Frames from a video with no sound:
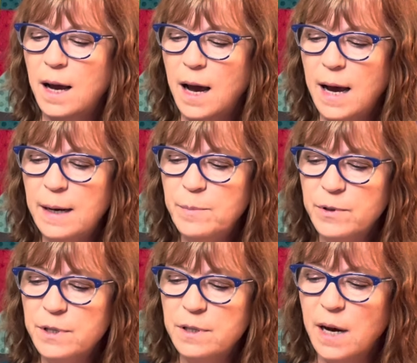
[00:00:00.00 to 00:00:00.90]
I,
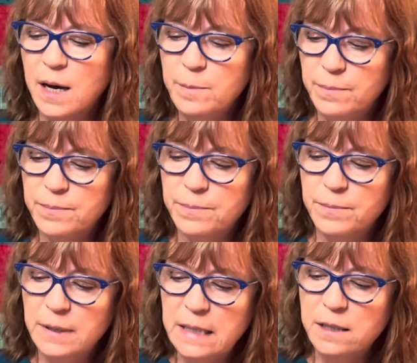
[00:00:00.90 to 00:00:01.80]
I, I
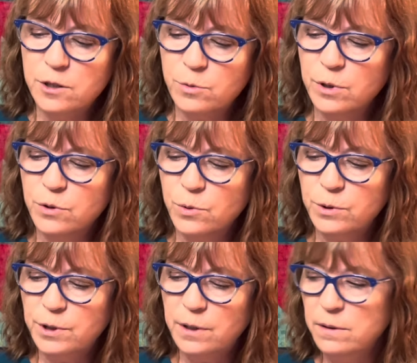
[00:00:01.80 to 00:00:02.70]
lean toward cool
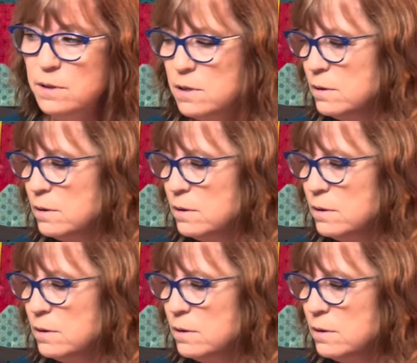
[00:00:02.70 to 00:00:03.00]
tones,